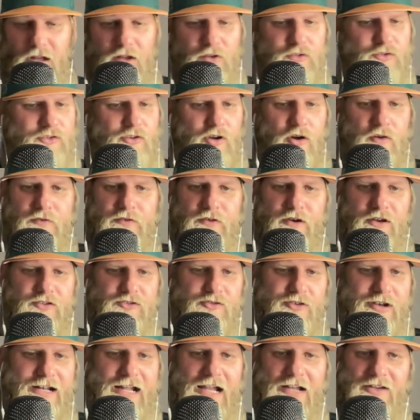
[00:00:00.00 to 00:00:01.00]
So
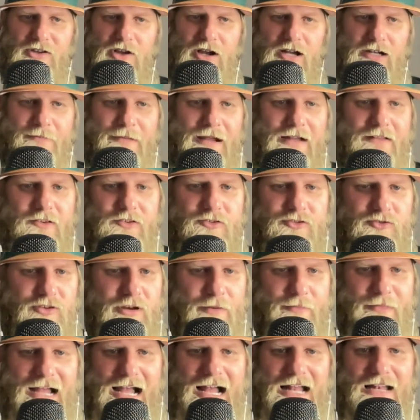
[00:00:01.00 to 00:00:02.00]
frustrating. I talked about in the
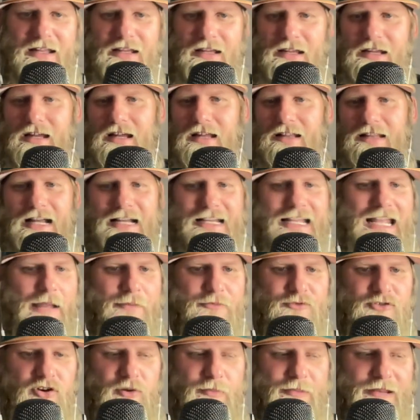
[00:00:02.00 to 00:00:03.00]
stream that game
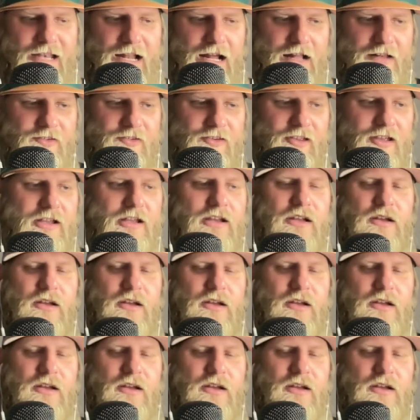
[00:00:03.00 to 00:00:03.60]
drove me nuts.